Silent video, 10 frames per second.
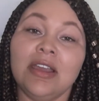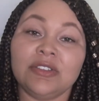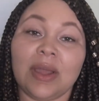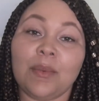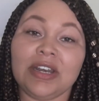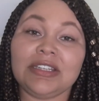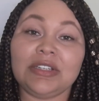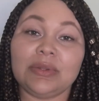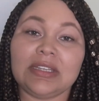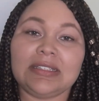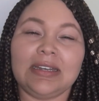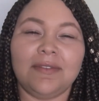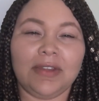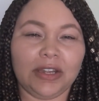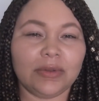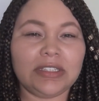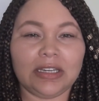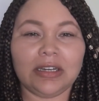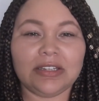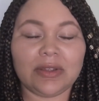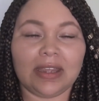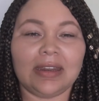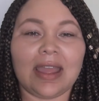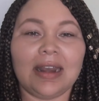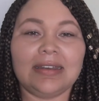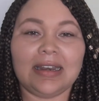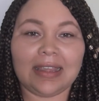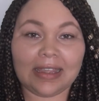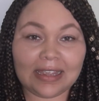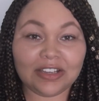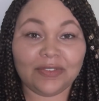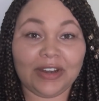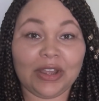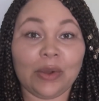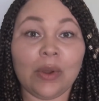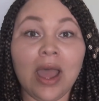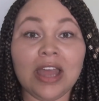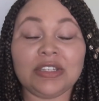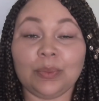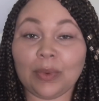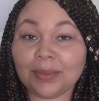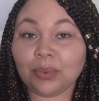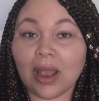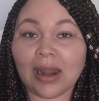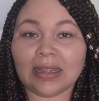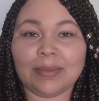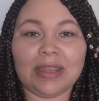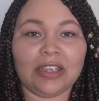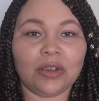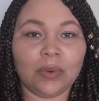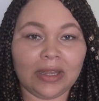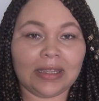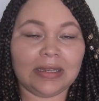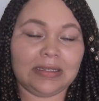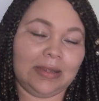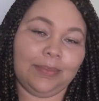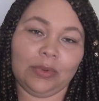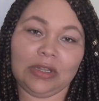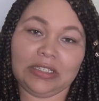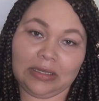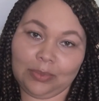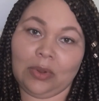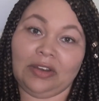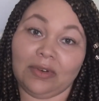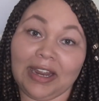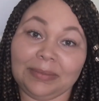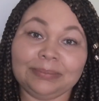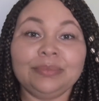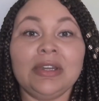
So I wanted to do this in a video series so I can kind of dedicate each video to one product and make it quick and simple and to the point, right?